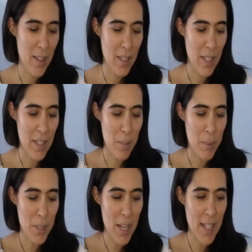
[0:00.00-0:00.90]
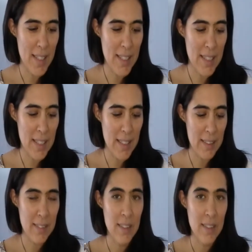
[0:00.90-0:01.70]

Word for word: Okay, number 19.